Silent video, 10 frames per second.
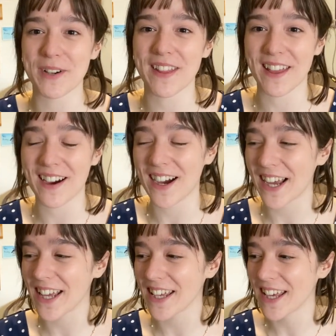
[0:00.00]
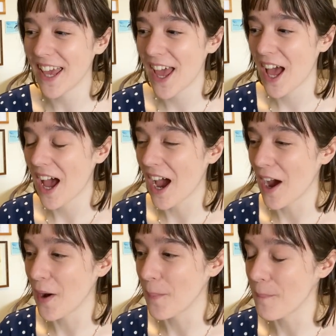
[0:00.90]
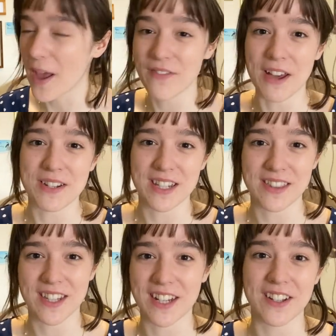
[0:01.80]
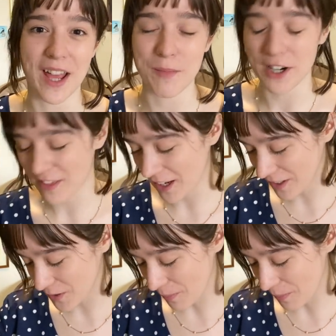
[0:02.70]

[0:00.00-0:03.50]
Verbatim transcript: book that I um, I found in, in a library thing. So